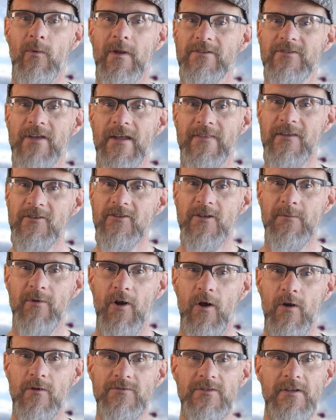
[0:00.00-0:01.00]
want to take this
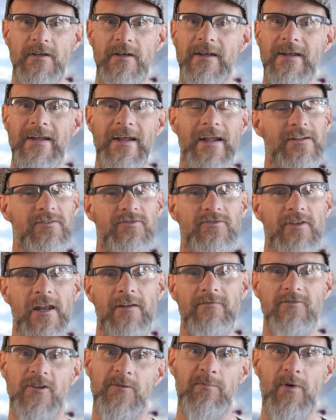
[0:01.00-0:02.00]
approach instead
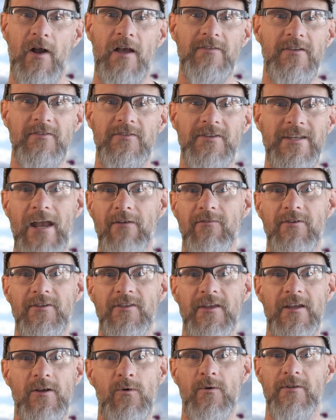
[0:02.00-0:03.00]
of just processing
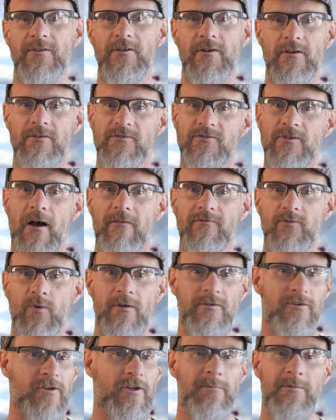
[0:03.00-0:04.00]
everything with your software
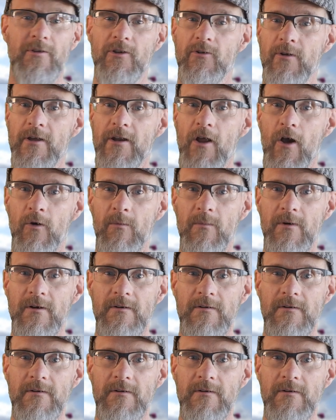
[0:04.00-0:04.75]
on your computer at home.